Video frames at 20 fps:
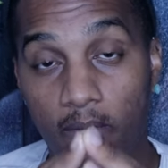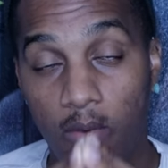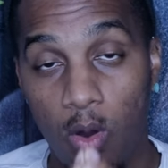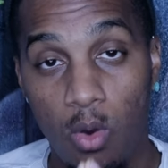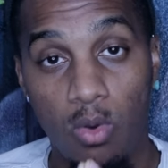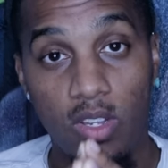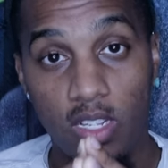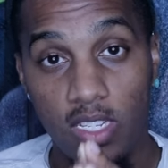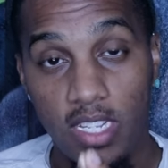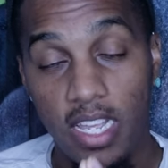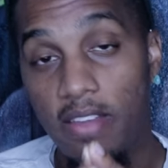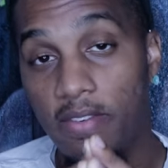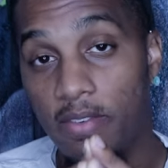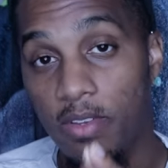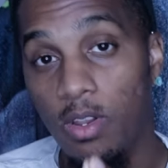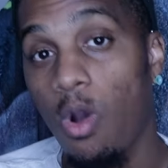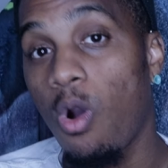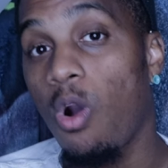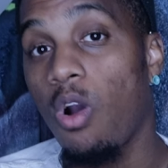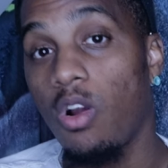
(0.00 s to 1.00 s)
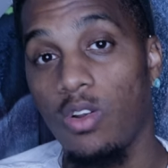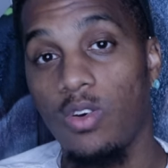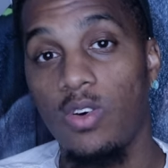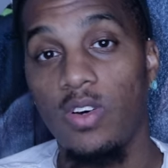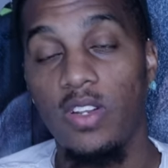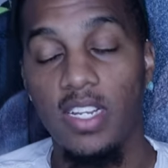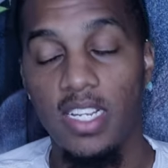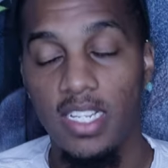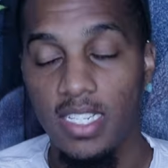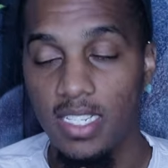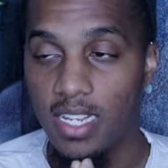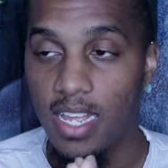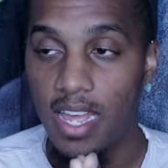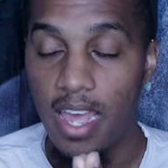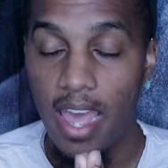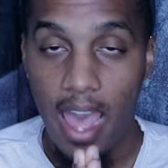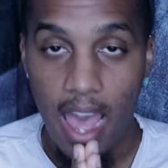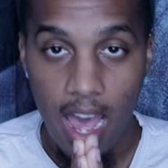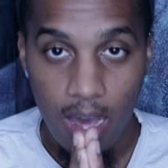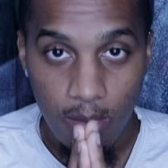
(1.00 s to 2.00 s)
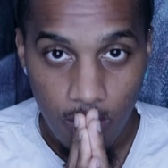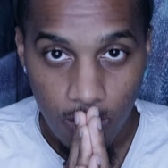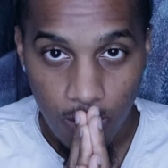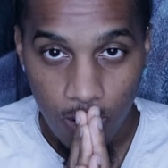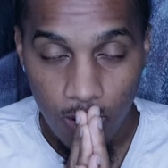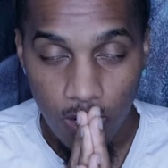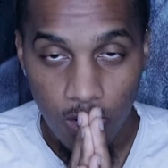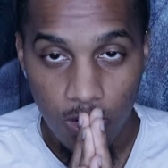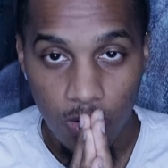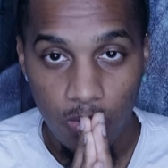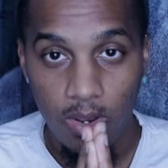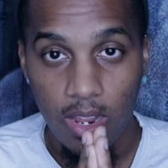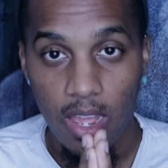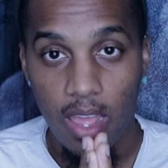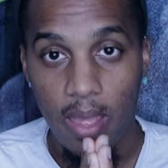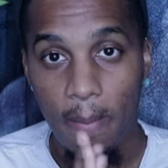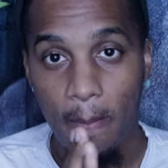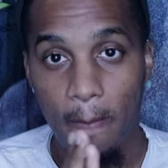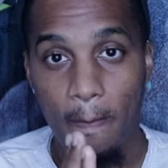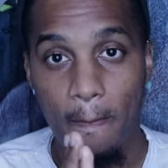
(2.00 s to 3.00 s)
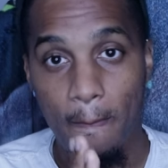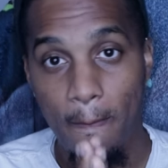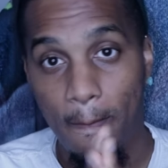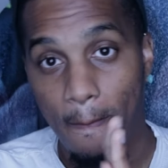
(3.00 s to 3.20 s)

focus even harder on this how am i going to do that